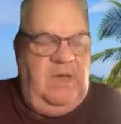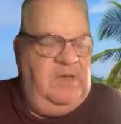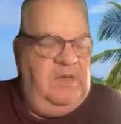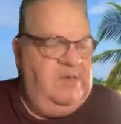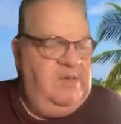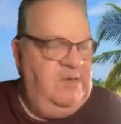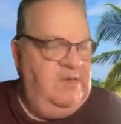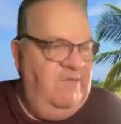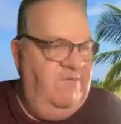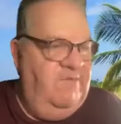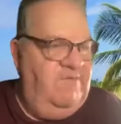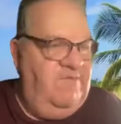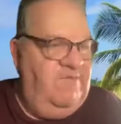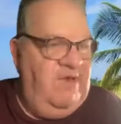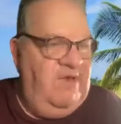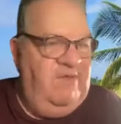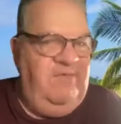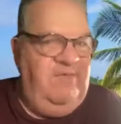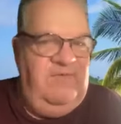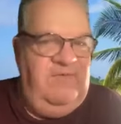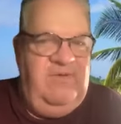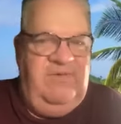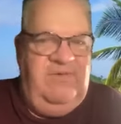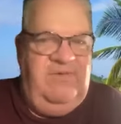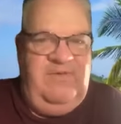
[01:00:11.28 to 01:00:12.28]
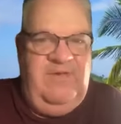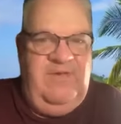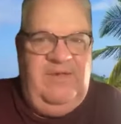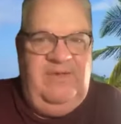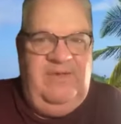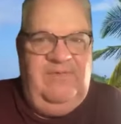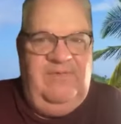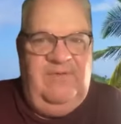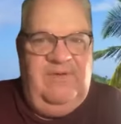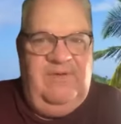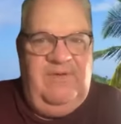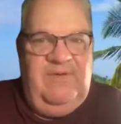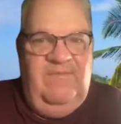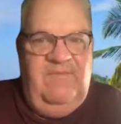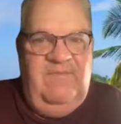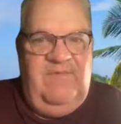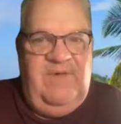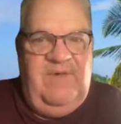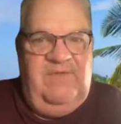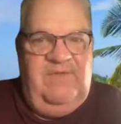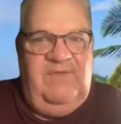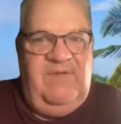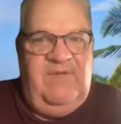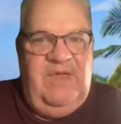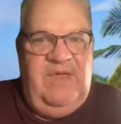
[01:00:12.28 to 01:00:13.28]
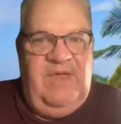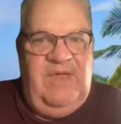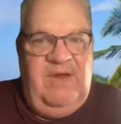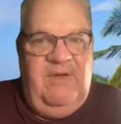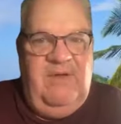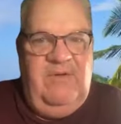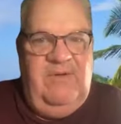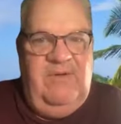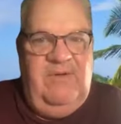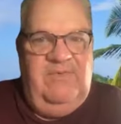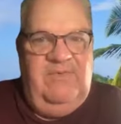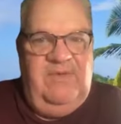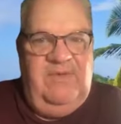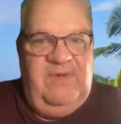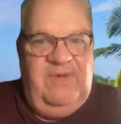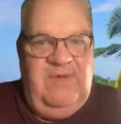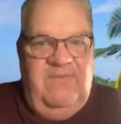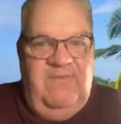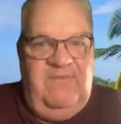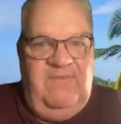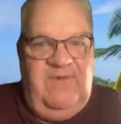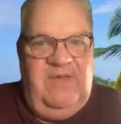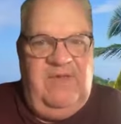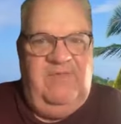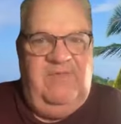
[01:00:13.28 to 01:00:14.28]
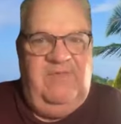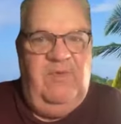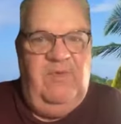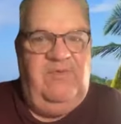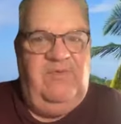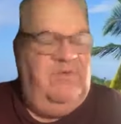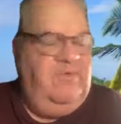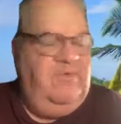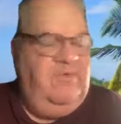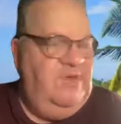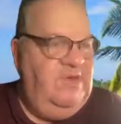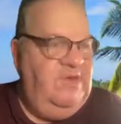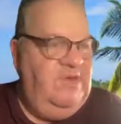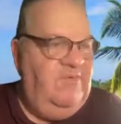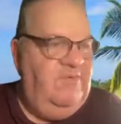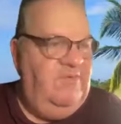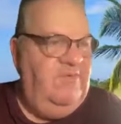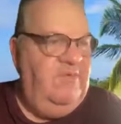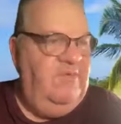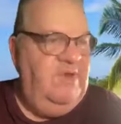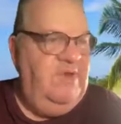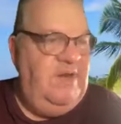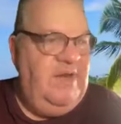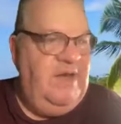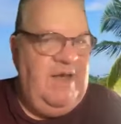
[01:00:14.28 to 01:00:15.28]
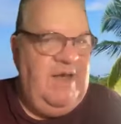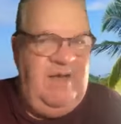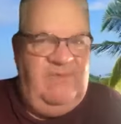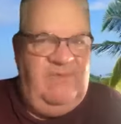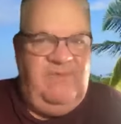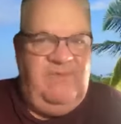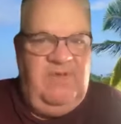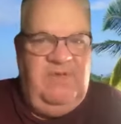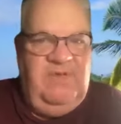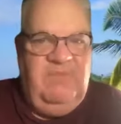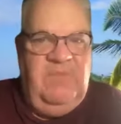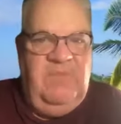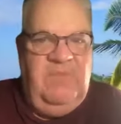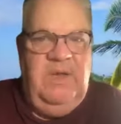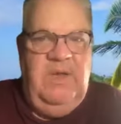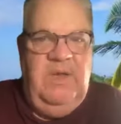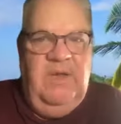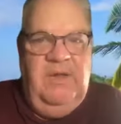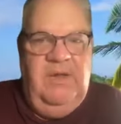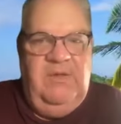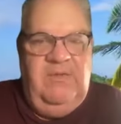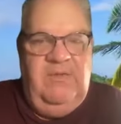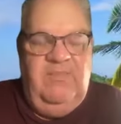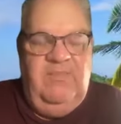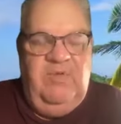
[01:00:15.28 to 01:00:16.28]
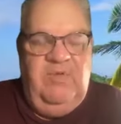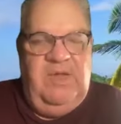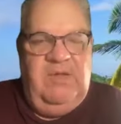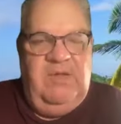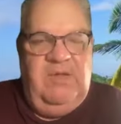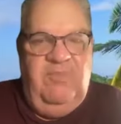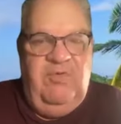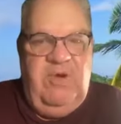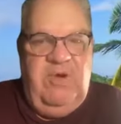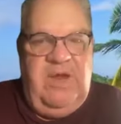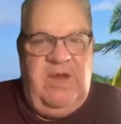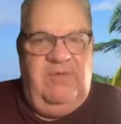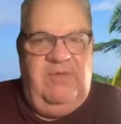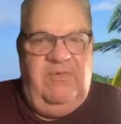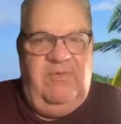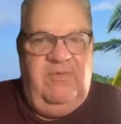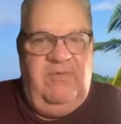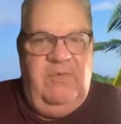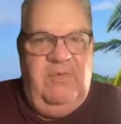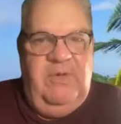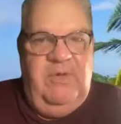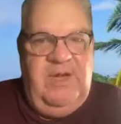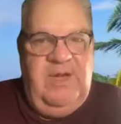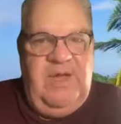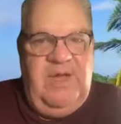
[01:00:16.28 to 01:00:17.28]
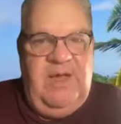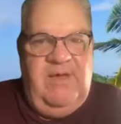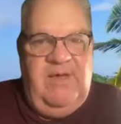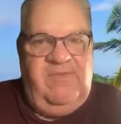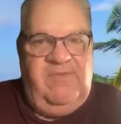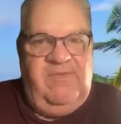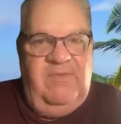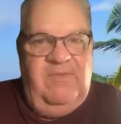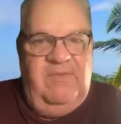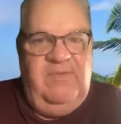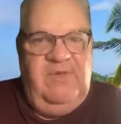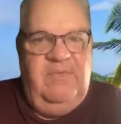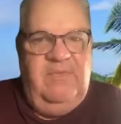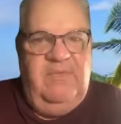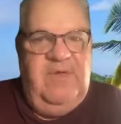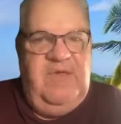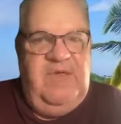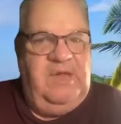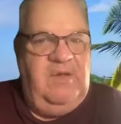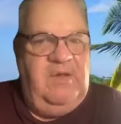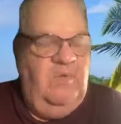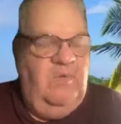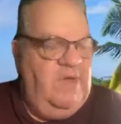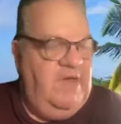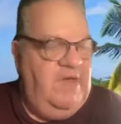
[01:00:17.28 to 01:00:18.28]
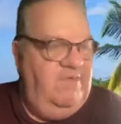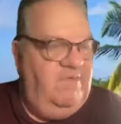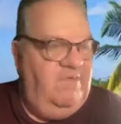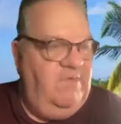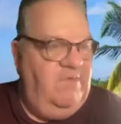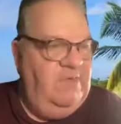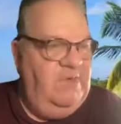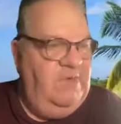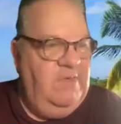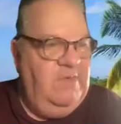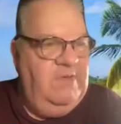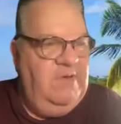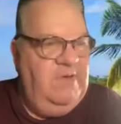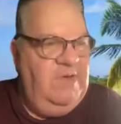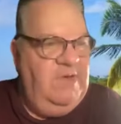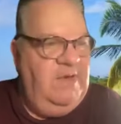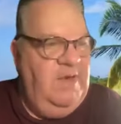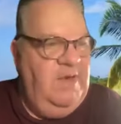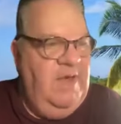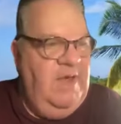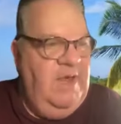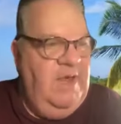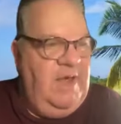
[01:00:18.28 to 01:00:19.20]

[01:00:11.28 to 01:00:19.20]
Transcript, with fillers: confess your sins and confess your errors and confess what you're into, and ask him to bring breakthrough, and ask him to make a way for you, and